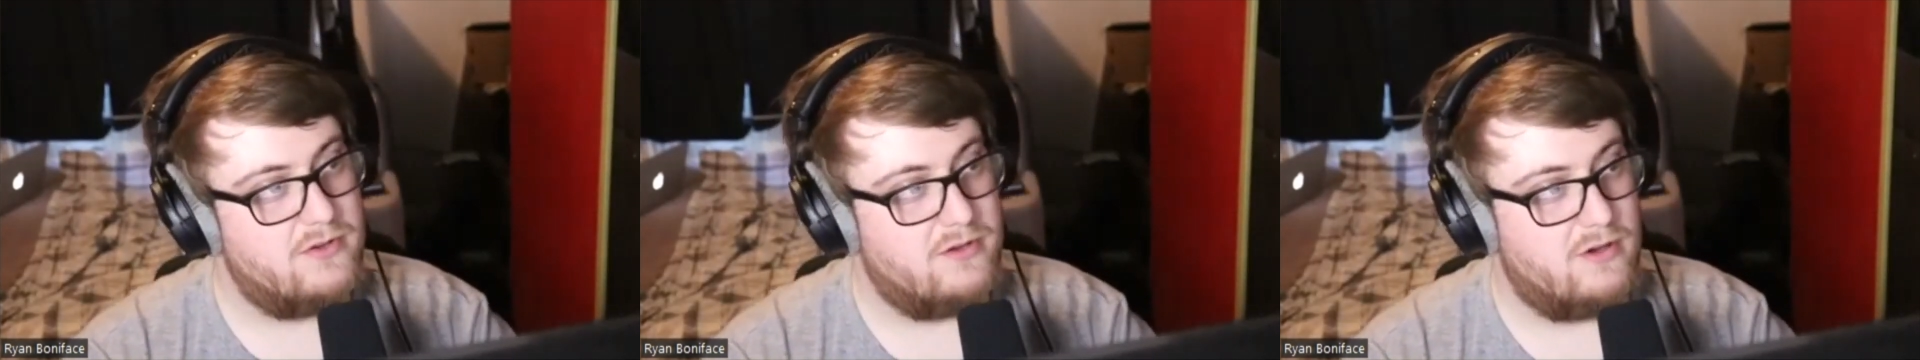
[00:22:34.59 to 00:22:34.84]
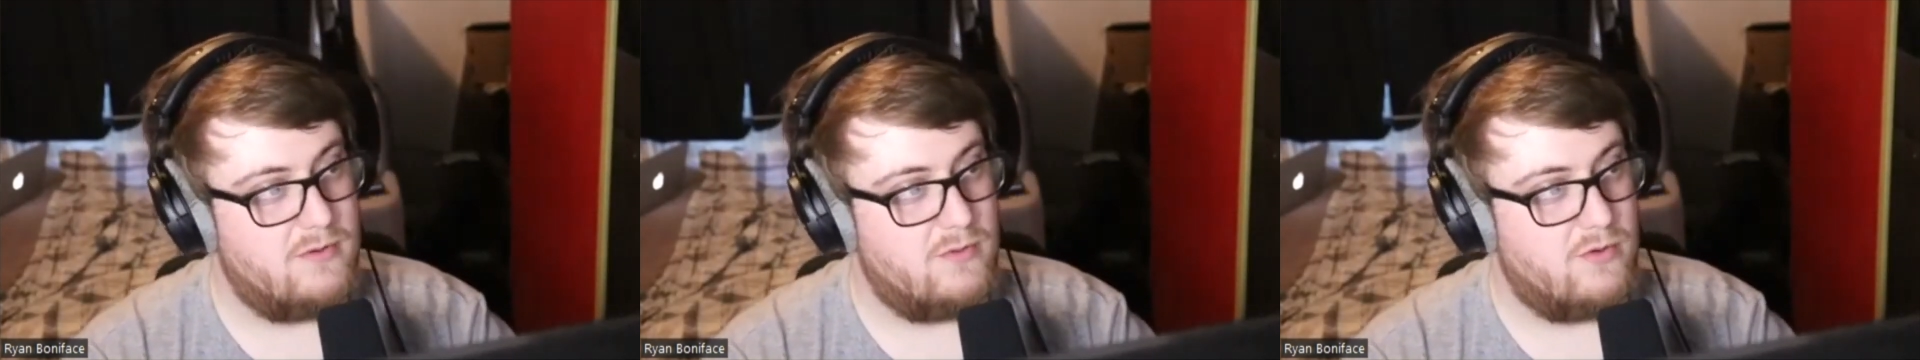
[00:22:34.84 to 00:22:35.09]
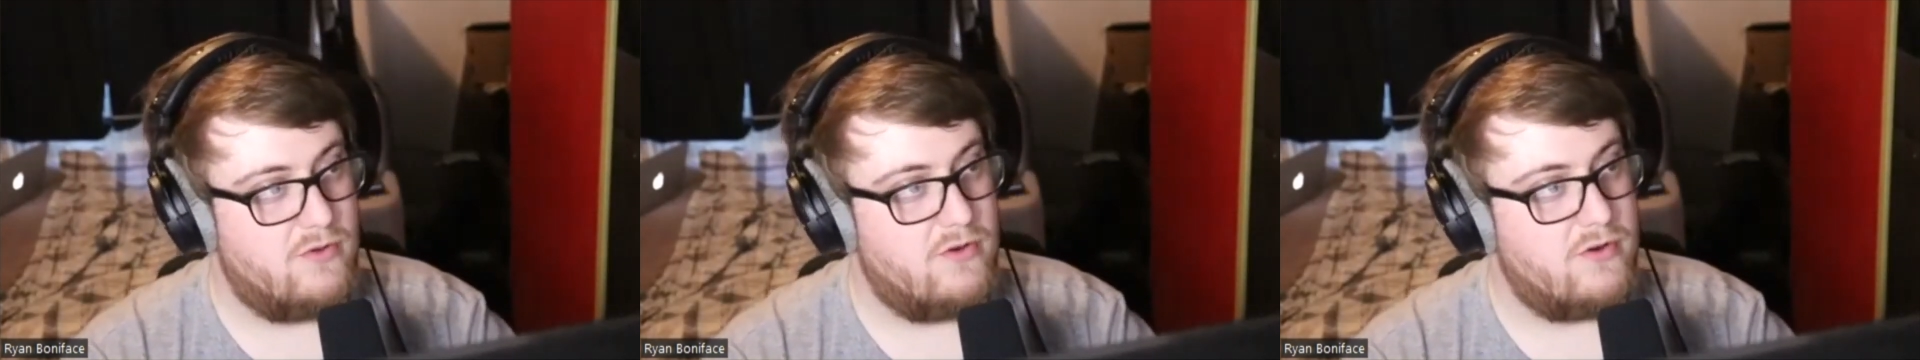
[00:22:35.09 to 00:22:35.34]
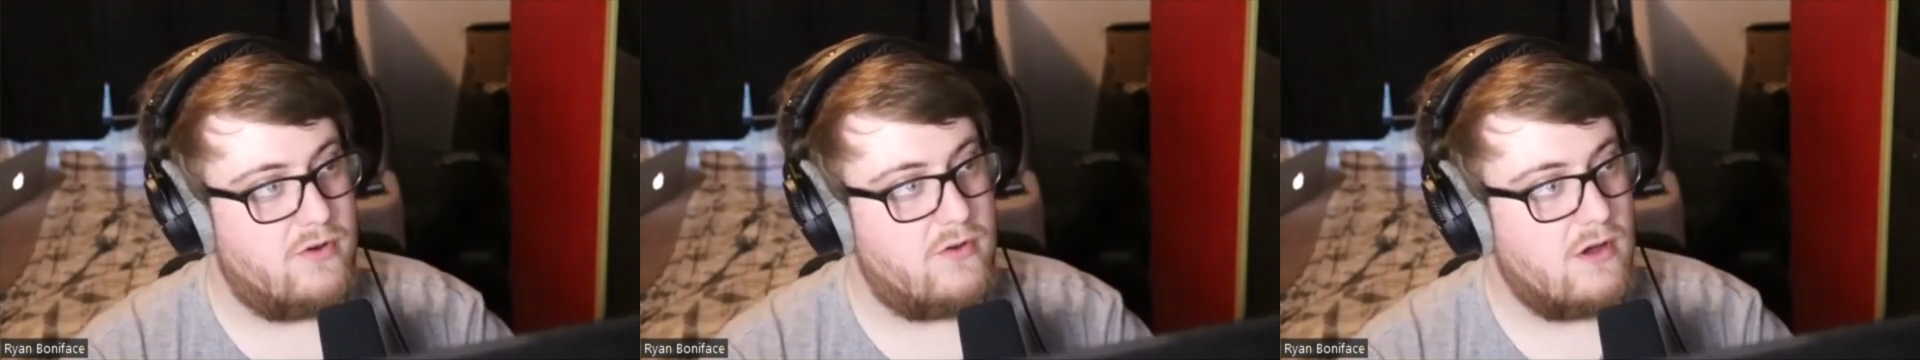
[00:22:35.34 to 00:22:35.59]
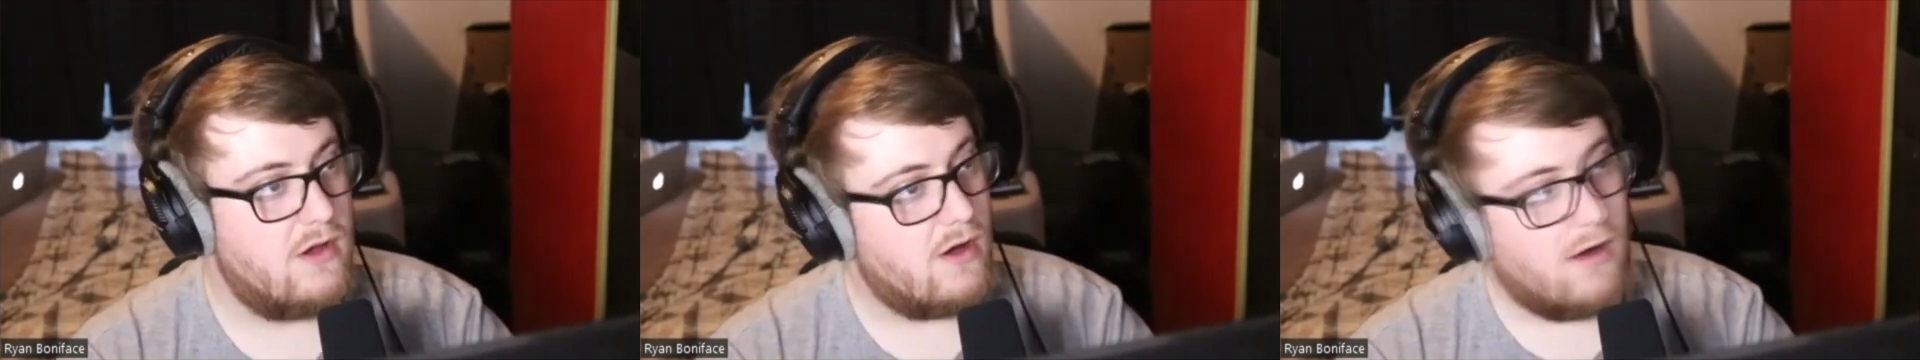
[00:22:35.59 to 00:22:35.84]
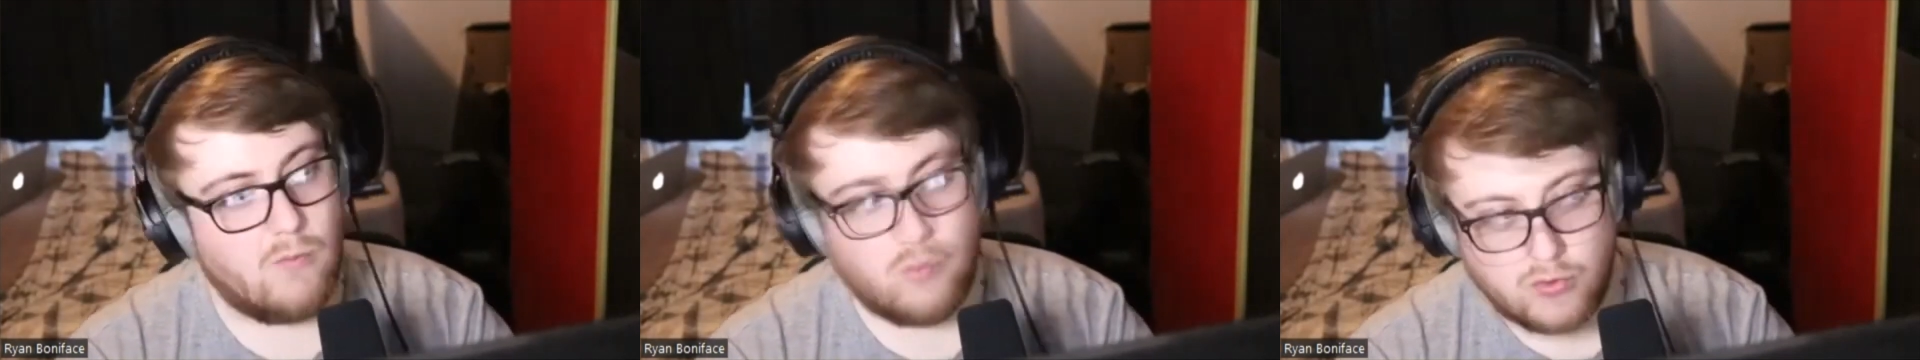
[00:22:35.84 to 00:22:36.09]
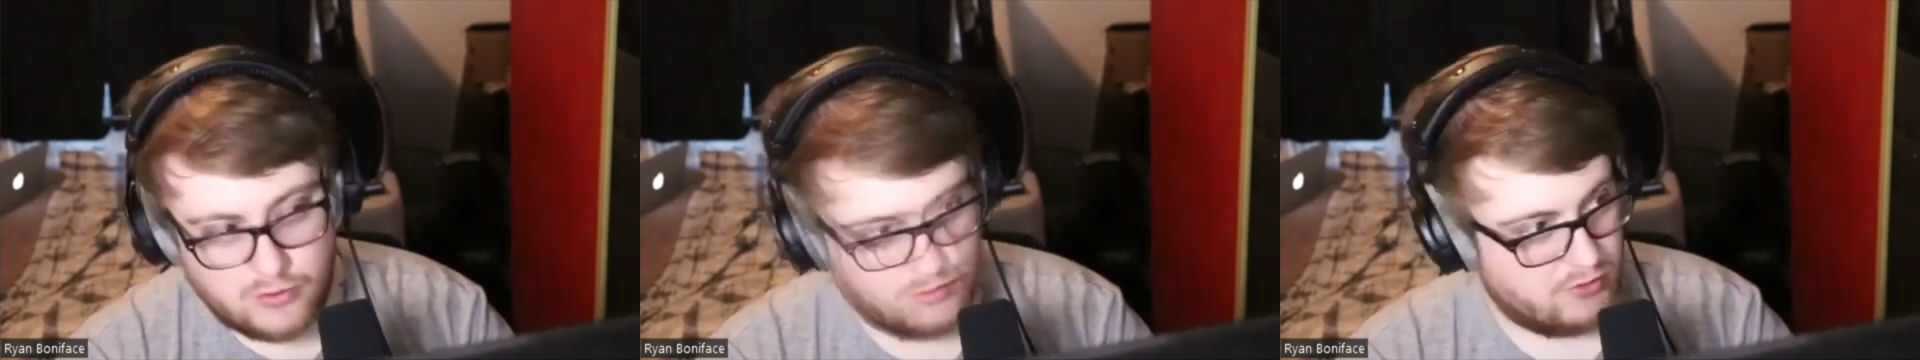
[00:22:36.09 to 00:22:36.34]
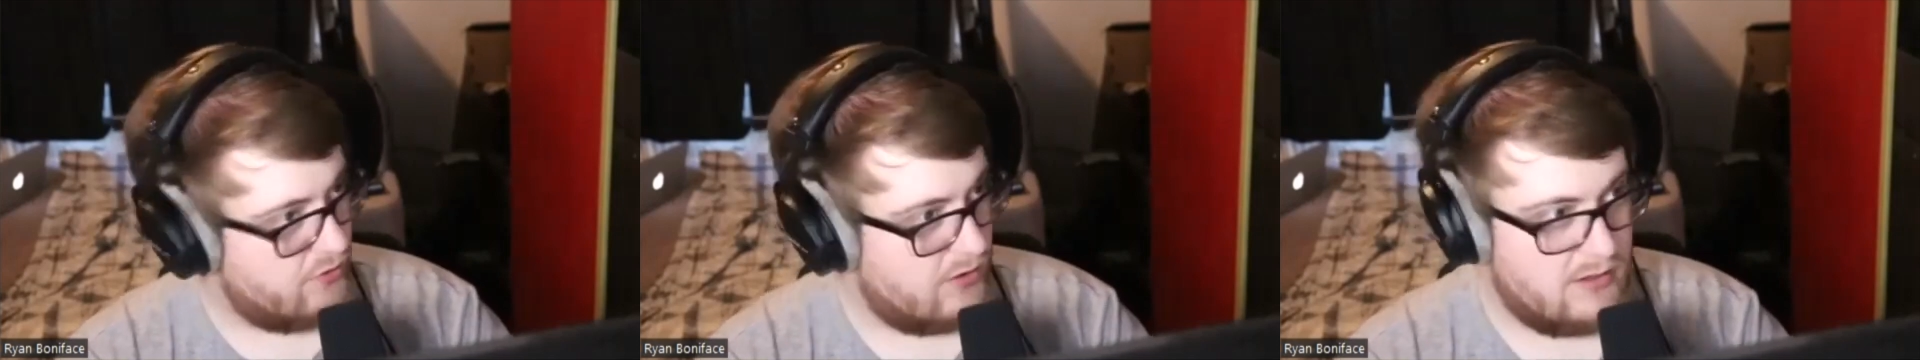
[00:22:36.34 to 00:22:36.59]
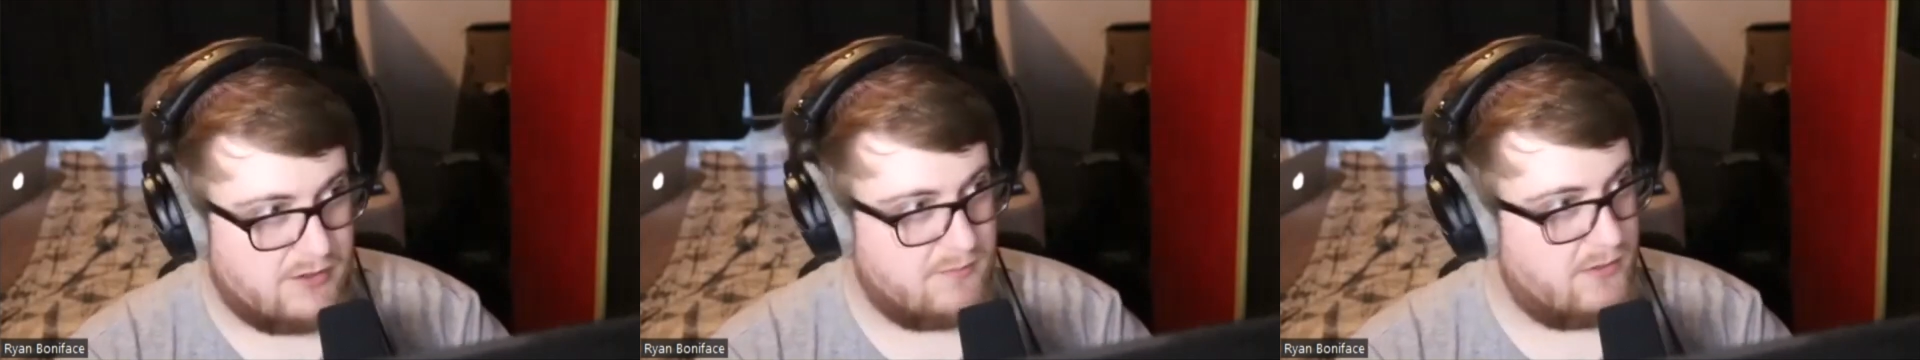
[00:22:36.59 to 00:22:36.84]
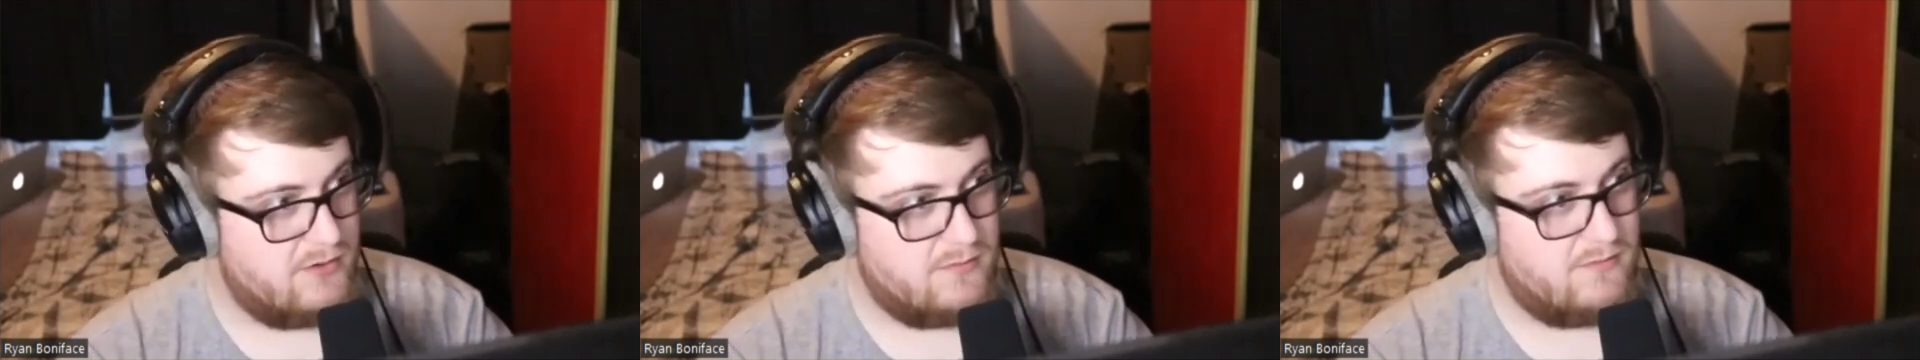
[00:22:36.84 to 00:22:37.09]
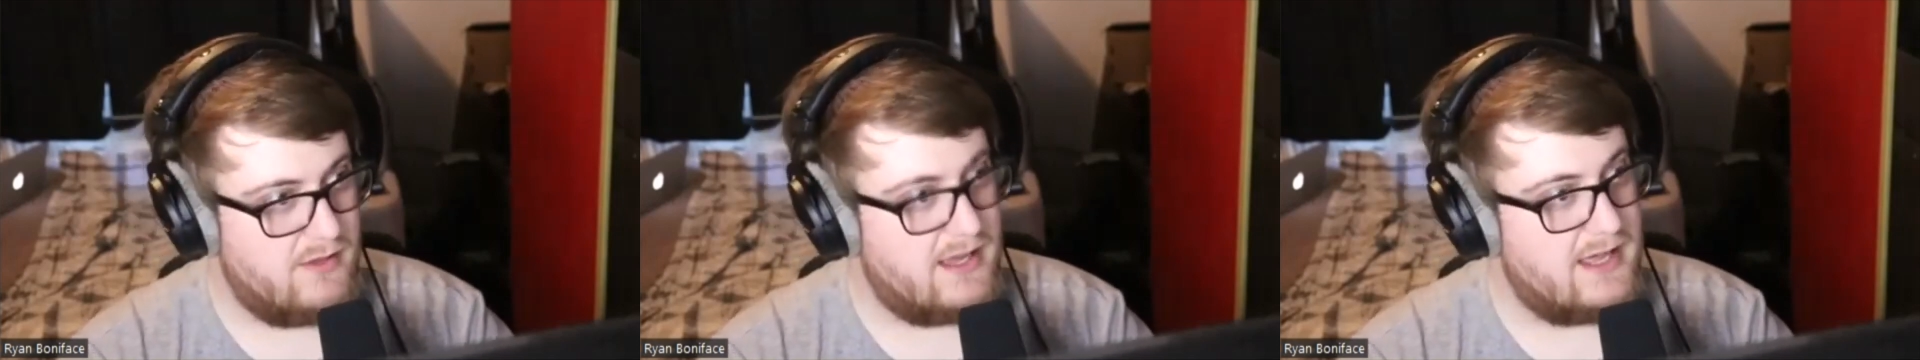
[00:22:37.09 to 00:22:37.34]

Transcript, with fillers: and told me what to do, I wouldn't struggle as much with that.